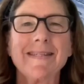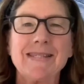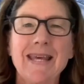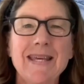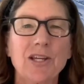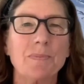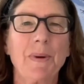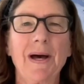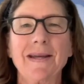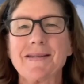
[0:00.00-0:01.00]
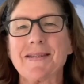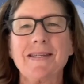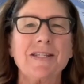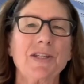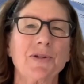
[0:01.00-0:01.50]
Say goodbye to
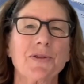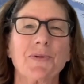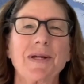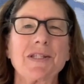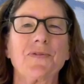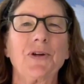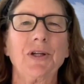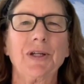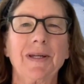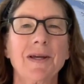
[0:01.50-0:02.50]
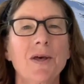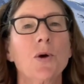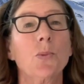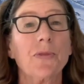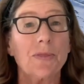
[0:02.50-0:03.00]
seasonal threats for good
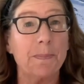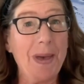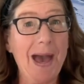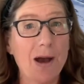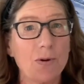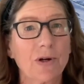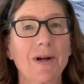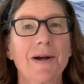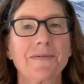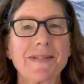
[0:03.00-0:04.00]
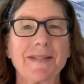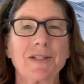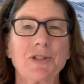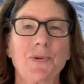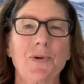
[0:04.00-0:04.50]
with the power of essential